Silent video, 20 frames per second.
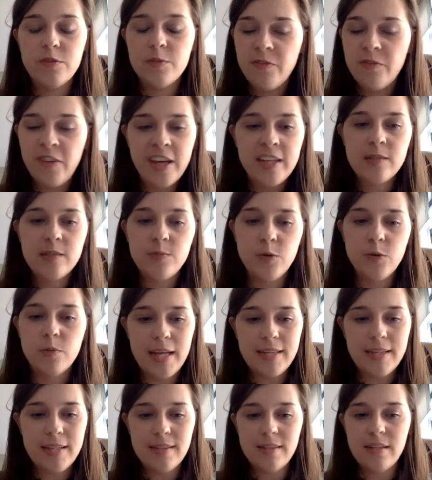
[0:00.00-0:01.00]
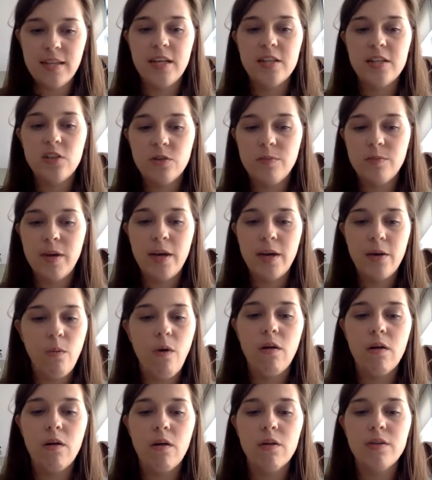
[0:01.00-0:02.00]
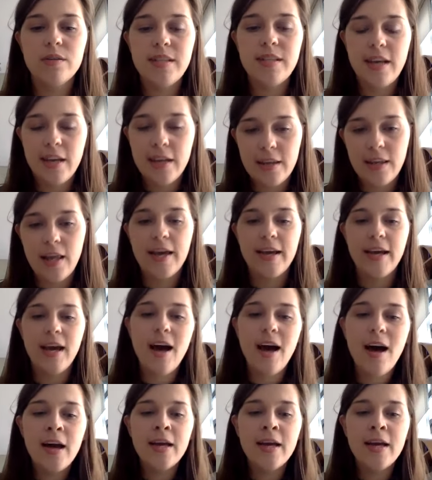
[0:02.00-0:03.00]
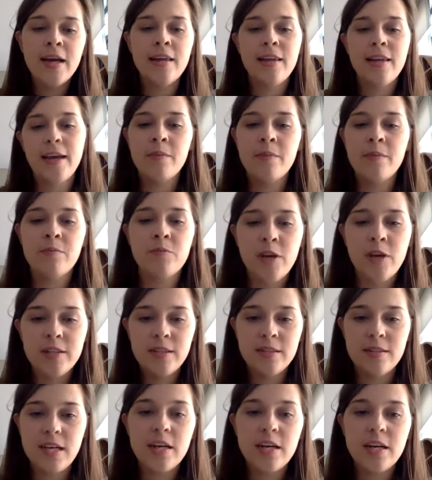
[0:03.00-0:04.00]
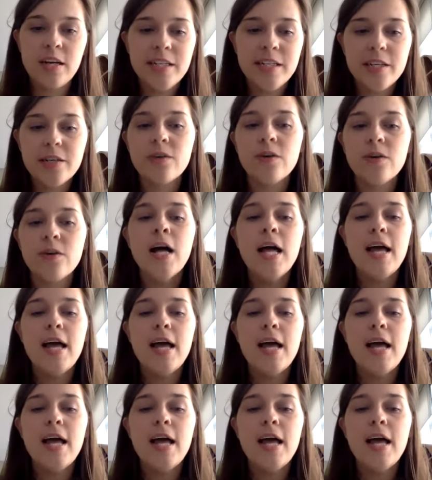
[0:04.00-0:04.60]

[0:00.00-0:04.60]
Facebook message on my wall saying like, hi, like, I'm writing this article.